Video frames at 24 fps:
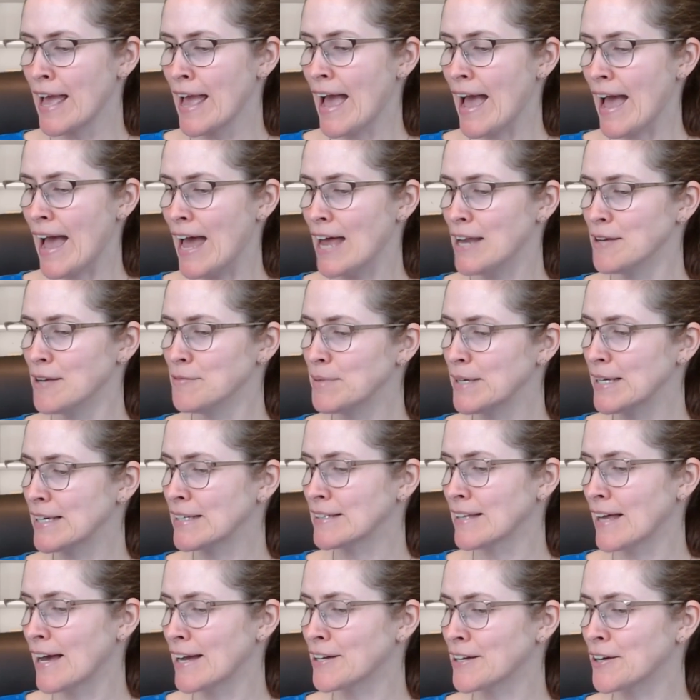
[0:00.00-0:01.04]
and being
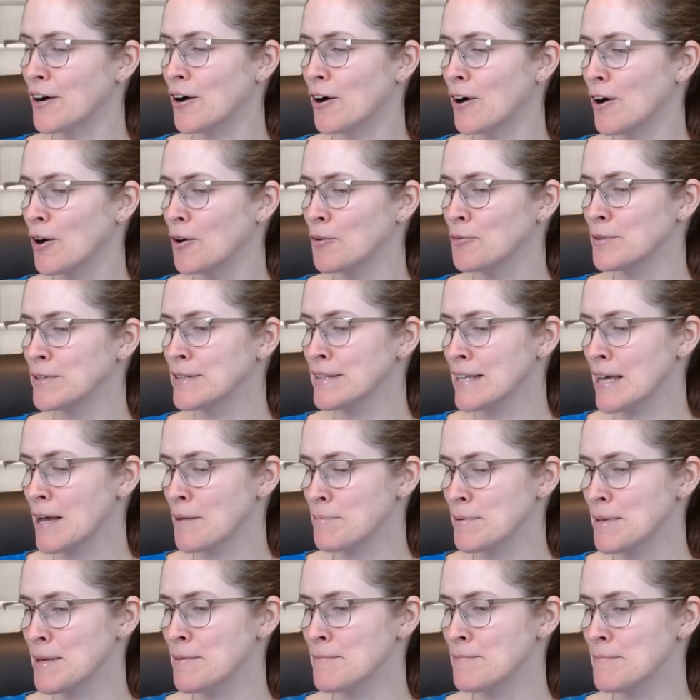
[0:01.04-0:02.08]
like, oh, wouldn't that
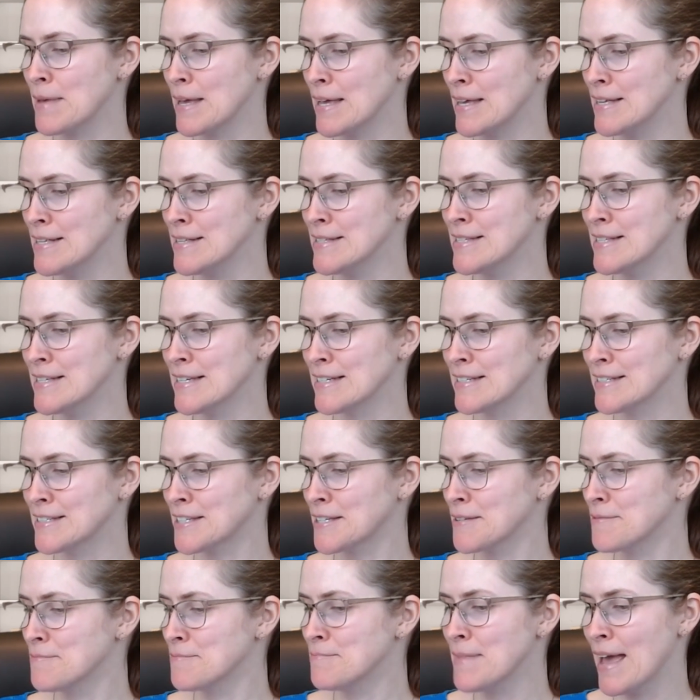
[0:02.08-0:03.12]
be amazing
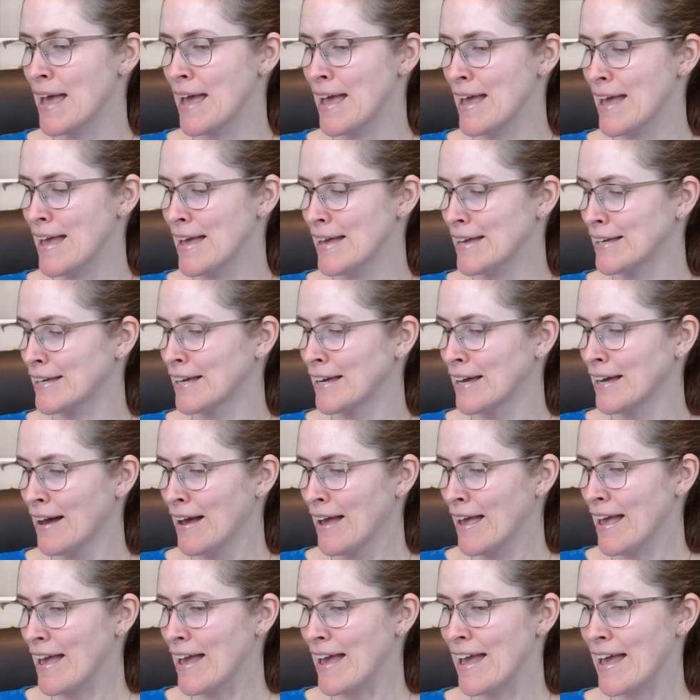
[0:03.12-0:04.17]
to make
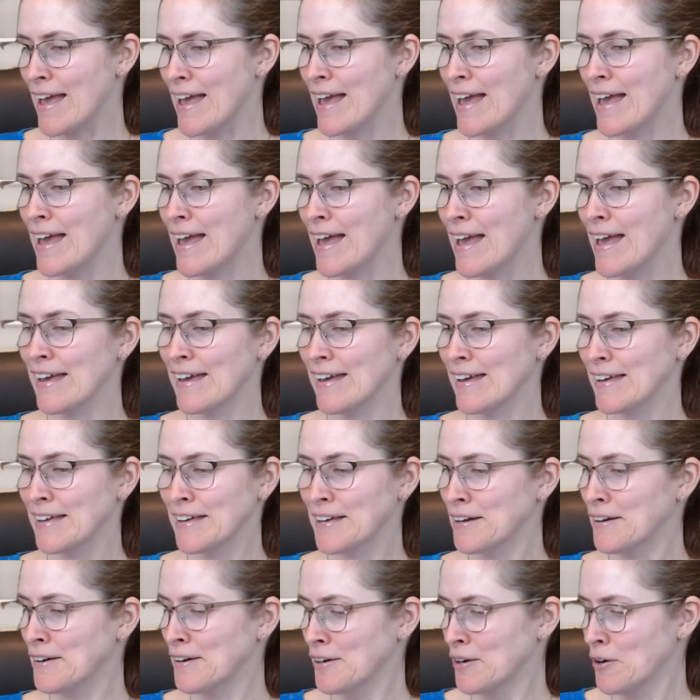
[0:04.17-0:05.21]

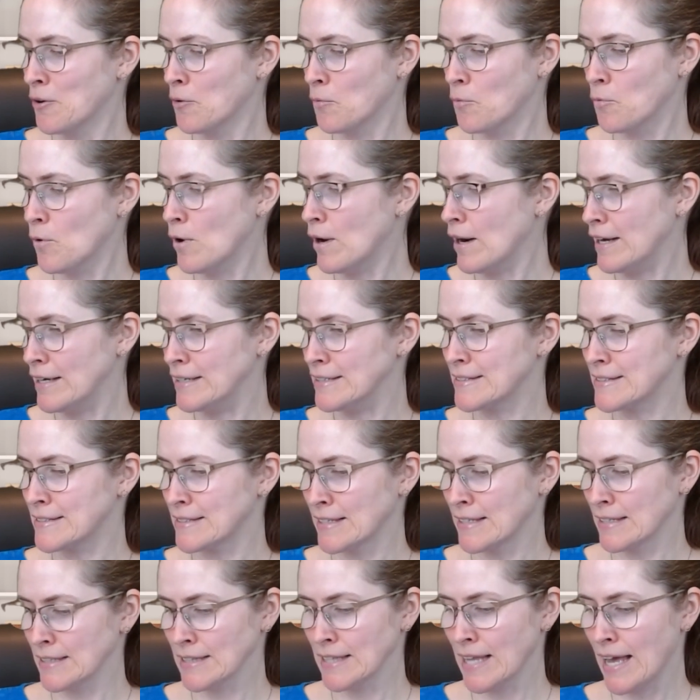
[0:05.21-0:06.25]
a what?
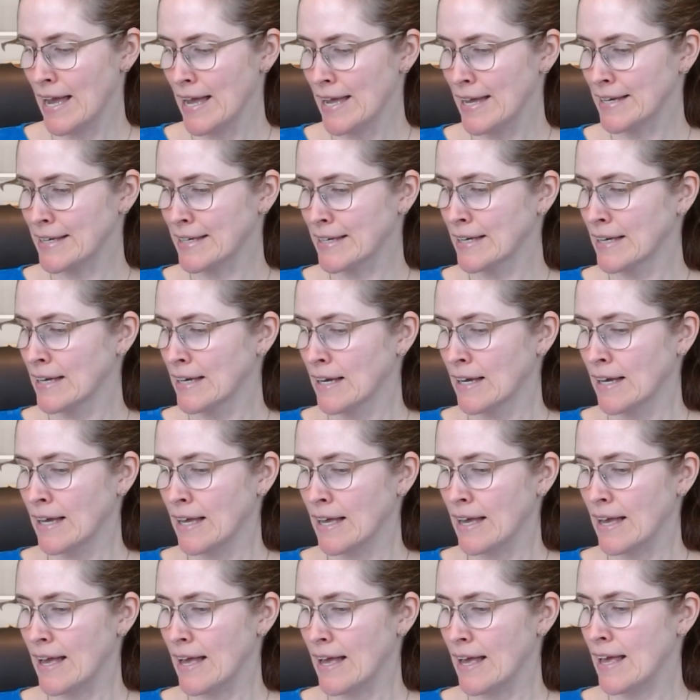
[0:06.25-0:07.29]
Like
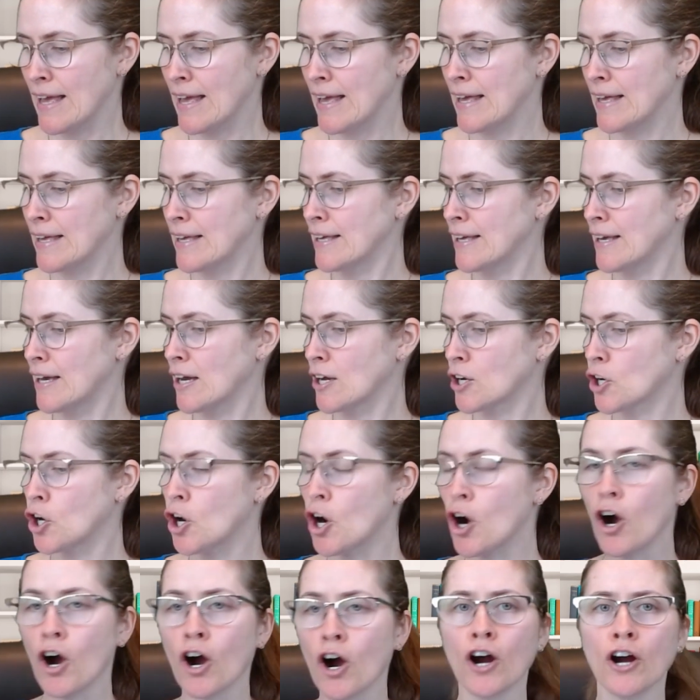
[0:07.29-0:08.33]
a
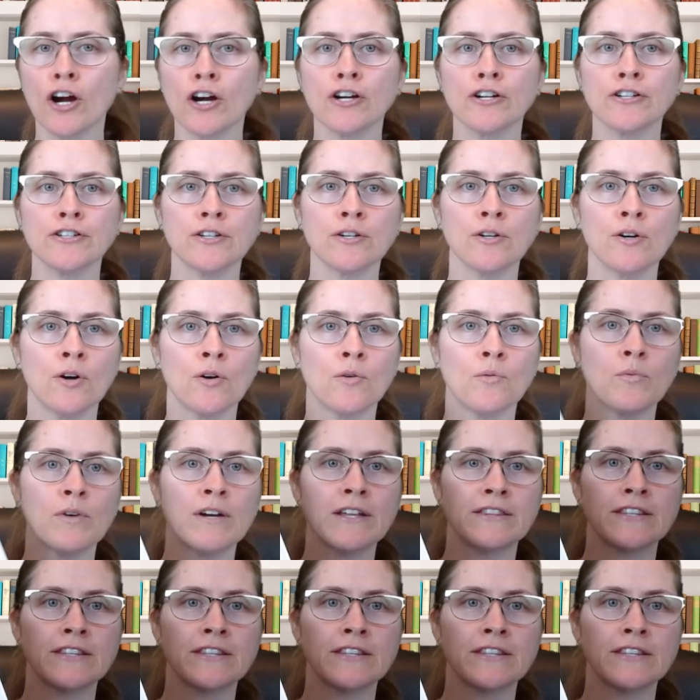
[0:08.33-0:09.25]
card with